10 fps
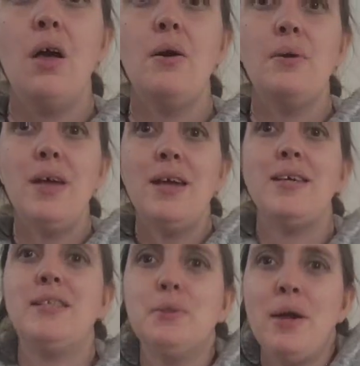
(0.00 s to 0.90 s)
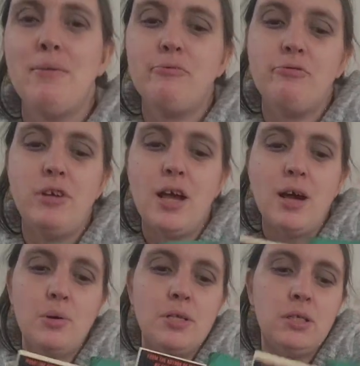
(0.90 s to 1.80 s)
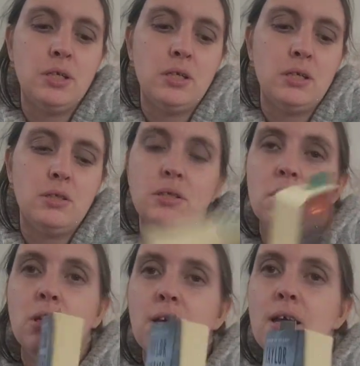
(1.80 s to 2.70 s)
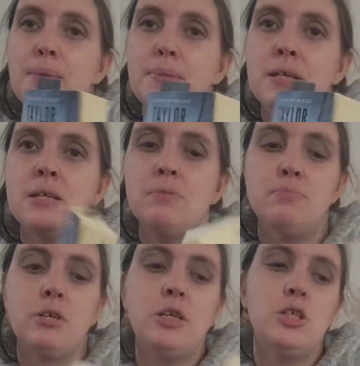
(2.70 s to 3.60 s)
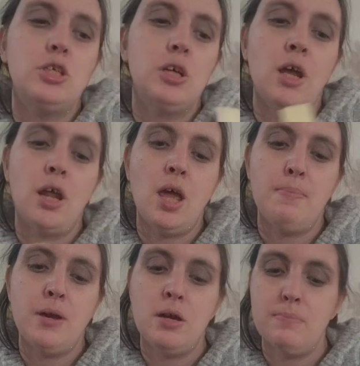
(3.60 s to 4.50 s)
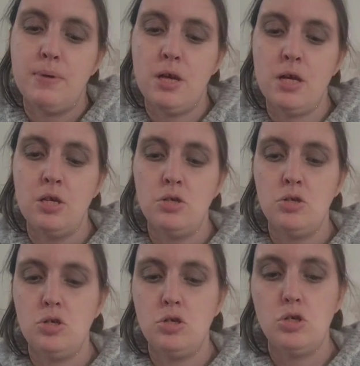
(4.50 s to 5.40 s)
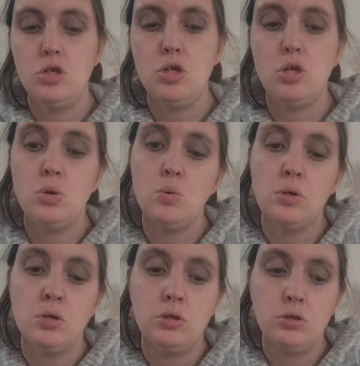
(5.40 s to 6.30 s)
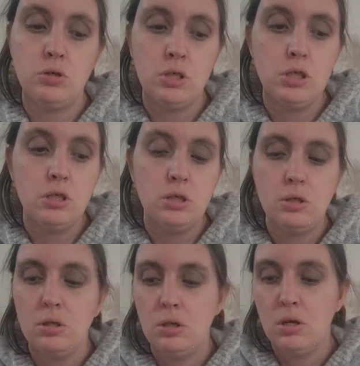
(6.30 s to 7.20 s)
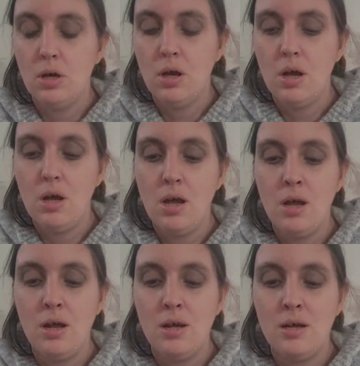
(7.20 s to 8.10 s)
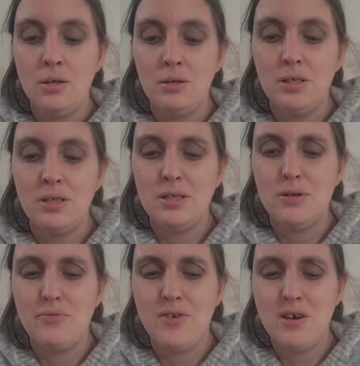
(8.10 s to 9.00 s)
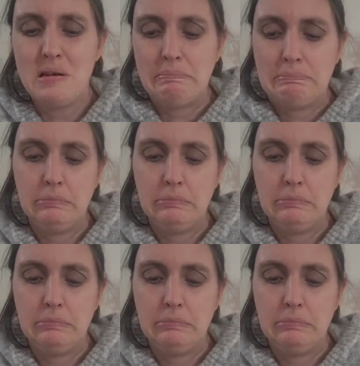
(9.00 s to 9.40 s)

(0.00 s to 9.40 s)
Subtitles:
Okay, so I'm 3 hours into Hairpin Bridge, and I'm at page 200. And it looks like there's another